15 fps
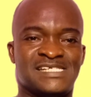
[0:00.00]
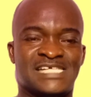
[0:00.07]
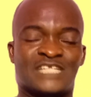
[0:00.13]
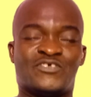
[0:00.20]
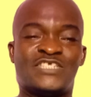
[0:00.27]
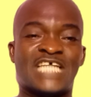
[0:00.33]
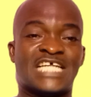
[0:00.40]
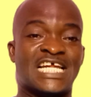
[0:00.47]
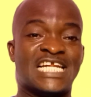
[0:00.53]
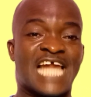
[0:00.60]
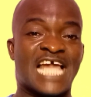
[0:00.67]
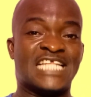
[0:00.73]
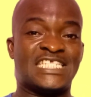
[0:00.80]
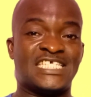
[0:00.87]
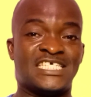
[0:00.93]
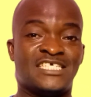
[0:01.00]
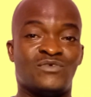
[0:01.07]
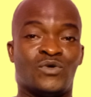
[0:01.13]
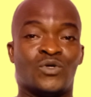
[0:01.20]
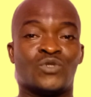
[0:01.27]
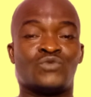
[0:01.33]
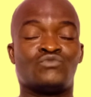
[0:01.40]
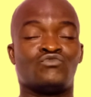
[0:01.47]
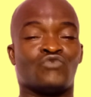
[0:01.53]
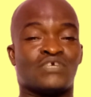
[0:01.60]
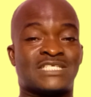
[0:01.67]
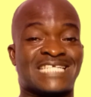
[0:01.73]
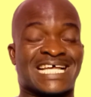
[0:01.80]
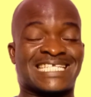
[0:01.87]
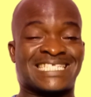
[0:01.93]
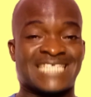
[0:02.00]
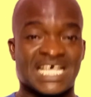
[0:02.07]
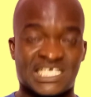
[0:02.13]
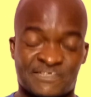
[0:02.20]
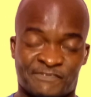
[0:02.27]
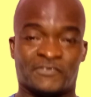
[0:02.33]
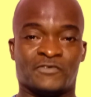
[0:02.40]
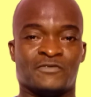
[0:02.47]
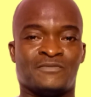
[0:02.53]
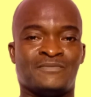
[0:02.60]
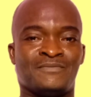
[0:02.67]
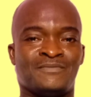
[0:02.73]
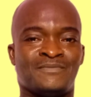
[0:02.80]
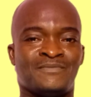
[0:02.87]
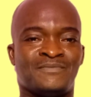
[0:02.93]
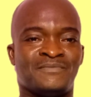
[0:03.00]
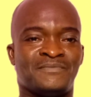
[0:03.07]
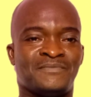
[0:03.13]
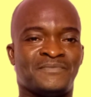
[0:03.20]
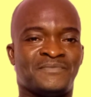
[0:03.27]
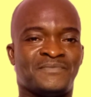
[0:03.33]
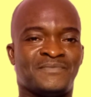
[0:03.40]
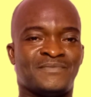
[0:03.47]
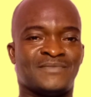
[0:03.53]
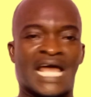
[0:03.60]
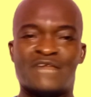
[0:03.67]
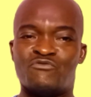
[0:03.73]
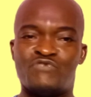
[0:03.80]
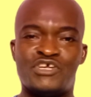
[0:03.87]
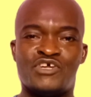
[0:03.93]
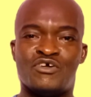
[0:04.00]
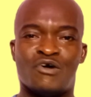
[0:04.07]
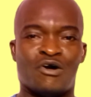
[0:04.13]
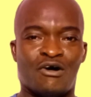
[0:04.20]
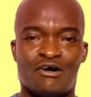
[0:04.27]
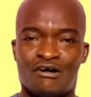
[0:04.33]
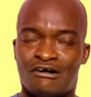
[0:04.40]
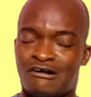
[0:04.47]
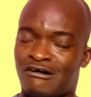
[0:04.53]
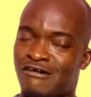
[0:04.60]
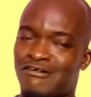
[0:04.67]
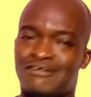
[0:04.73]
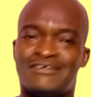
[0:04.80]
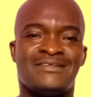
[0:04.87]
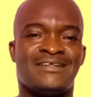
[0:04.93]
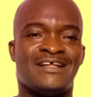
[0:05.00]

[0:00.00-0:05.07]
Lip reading: The 2019 one was successful, and we all,